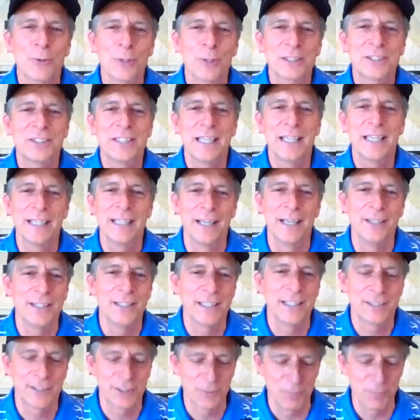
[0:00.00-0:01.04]
Christina, you
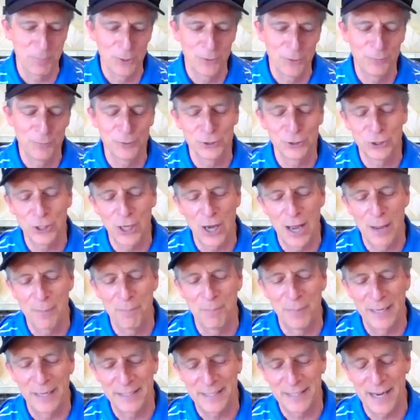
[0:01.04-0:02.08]
did some beautiful
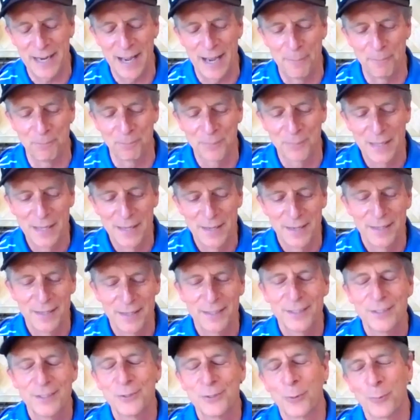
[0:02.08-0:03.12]
job, but um,
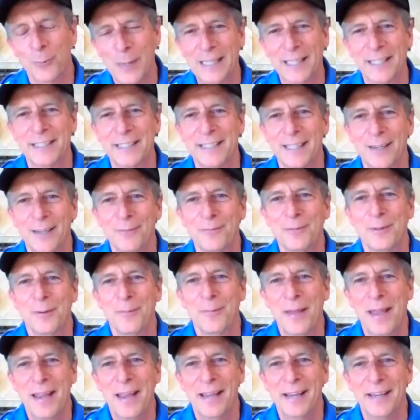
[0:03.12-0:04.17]
you're a relative.
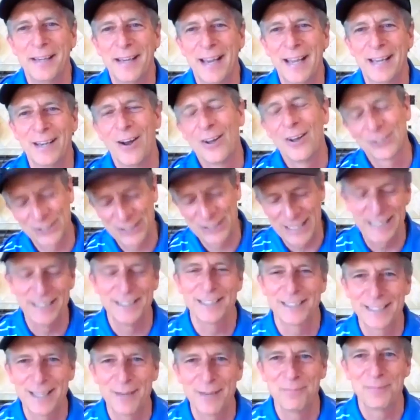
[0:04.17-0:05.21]
And, and I'll send
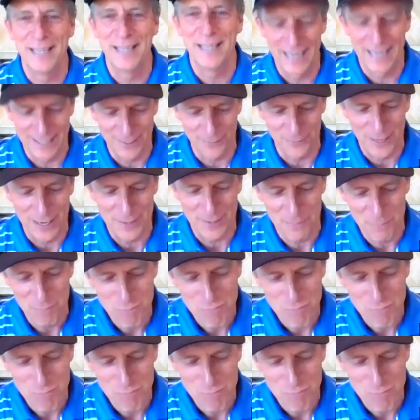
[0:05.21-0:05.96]
you something anyway.